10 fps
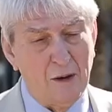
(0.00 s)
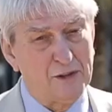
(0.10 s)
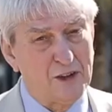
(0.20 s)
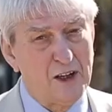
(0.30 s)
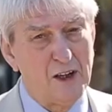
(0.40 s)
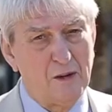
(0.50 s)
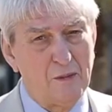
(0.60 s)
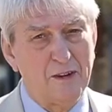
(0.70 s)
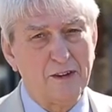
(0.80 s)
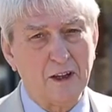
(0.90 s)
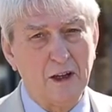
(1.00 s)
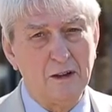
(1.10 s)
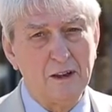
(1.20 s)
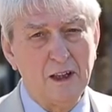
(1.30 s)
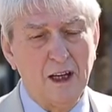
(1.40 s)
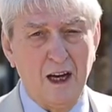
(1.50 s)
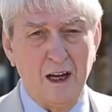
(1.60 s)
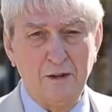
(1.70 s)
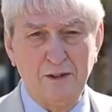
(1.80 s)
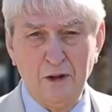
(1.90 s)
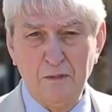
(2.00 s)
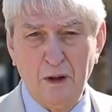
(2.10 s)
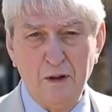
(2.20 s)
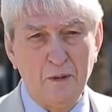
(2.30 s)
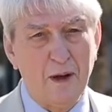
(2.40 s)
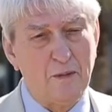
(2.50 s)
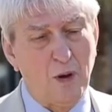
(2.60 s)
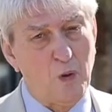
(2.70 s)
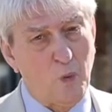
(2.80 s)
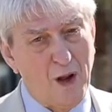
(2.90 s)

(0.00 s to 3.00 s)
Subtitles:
was here a month ago and I was so blown away by what